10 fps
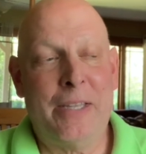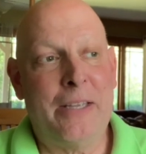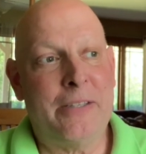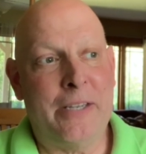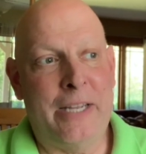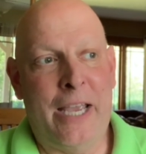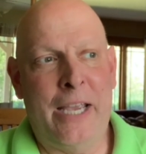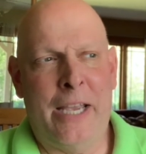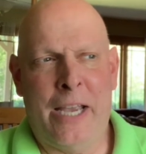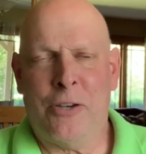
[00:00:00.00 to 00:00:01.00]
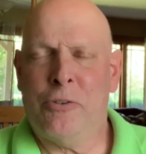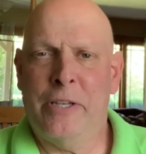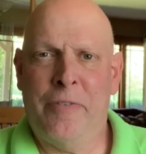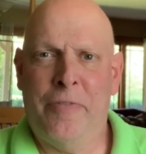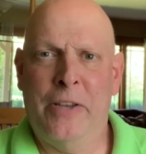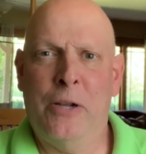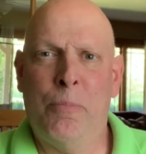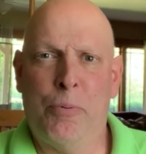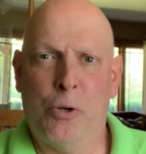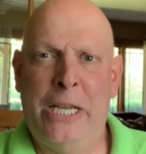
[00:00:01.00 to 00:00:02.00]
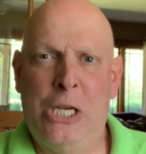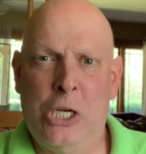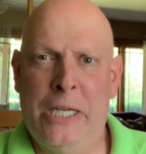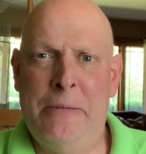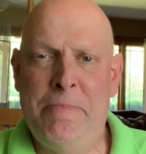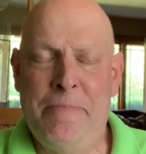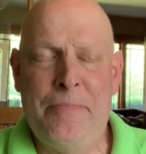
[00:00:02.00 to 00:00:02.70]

Today I actually feel pretty good,